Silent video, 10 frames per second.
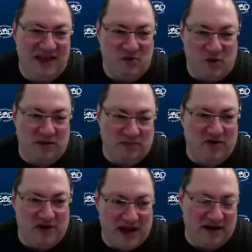they want to
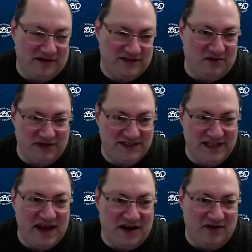plan. So
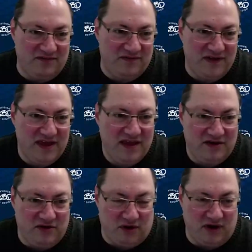instead of
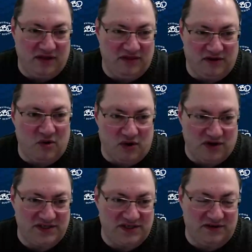during the
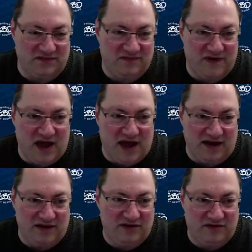course of
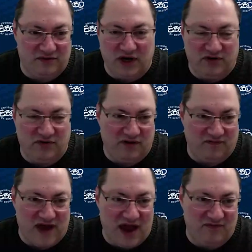
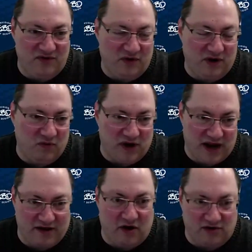2025 doing what
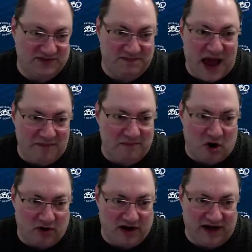I call spot
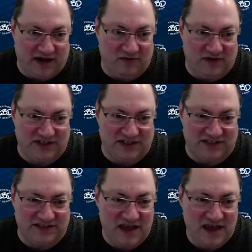marketing, which
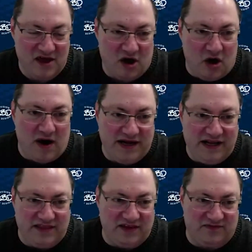is, oh, I
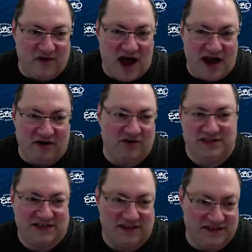need this flyer,
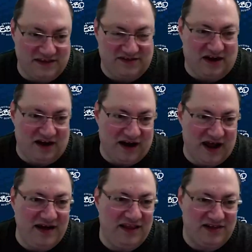let's get this done.
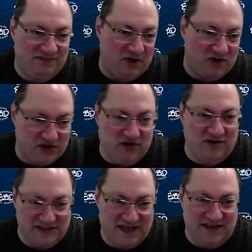I need this
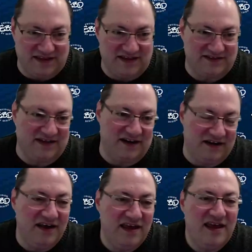brochure, let's get this done.